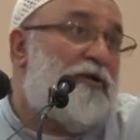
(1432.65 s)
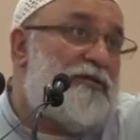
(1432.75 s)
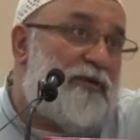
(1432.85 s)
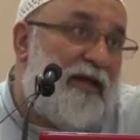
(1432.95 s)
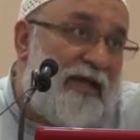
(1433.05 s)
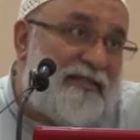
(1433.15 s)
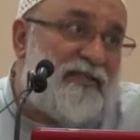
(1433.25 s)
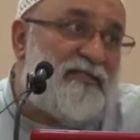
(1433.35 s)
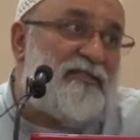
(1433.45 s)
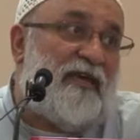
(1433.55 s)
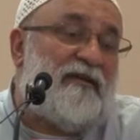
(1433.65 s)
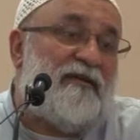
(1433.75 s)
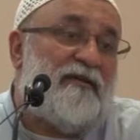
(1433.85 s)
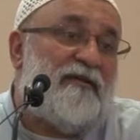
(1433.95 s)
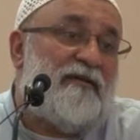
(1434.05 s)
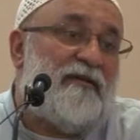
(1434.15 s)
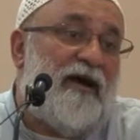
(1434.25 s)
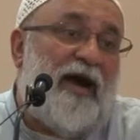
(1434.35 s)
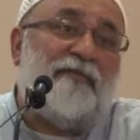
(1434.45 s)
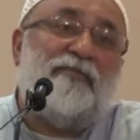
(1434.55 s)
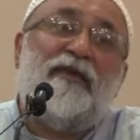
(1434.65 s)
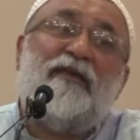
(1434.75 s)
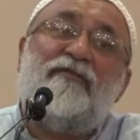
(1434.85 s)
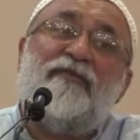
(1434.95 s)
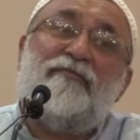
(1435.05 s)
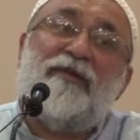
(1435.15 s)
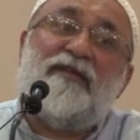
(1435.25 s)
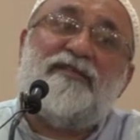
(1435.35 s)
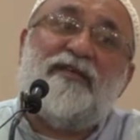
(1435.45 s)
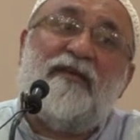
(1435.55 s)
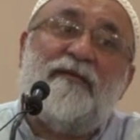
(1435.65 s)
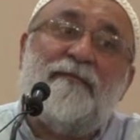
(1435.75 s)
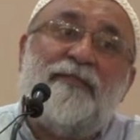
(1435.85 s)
Those who are lesser sick are being given medicine.